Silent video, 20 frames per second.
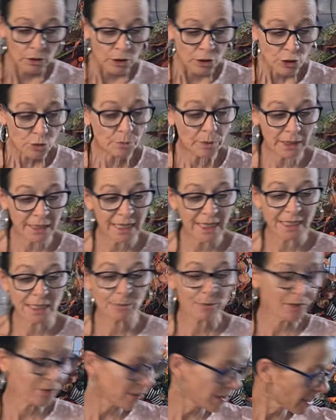Somebody asked
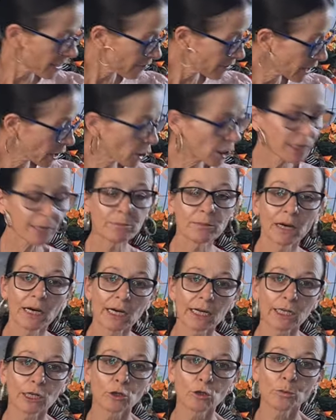me if I ever clean
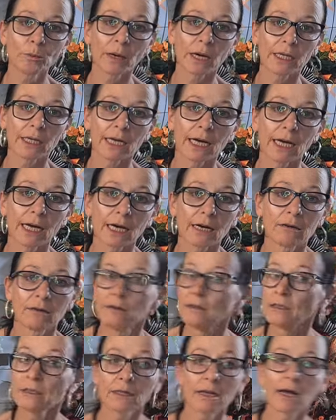my glue pan out.
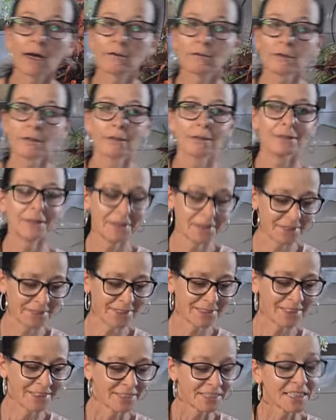No.
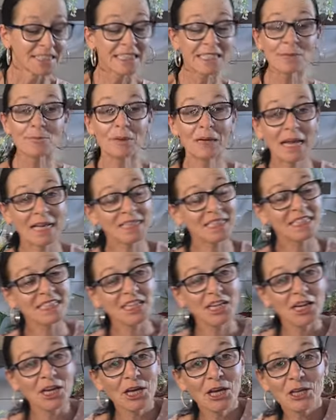Simple
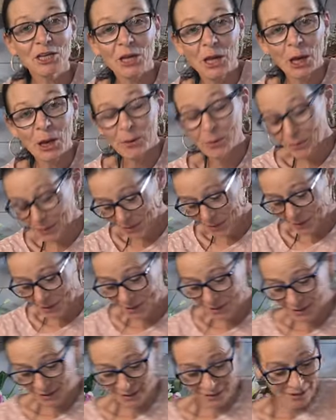answer, no.
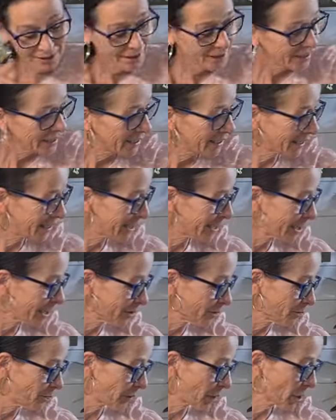
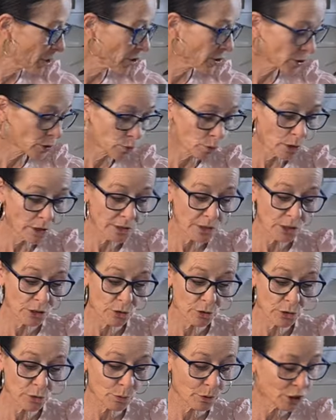Because once
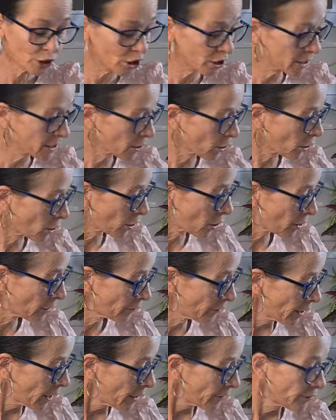you switch it
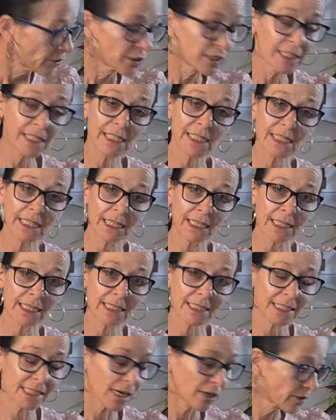off, if you need to clean
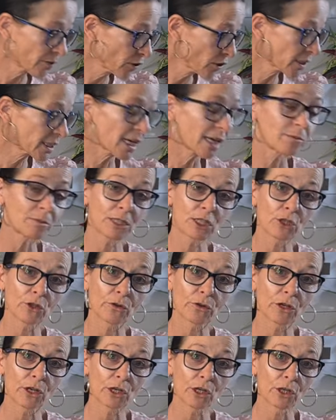it out. You've got to empty
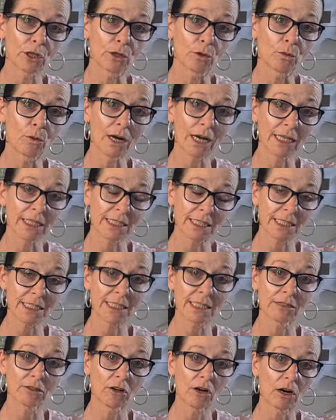all the glue while it's
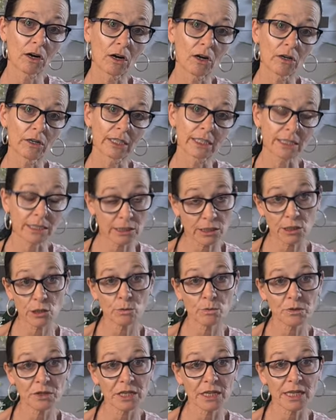still hot into
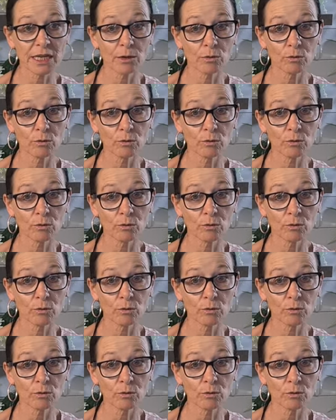something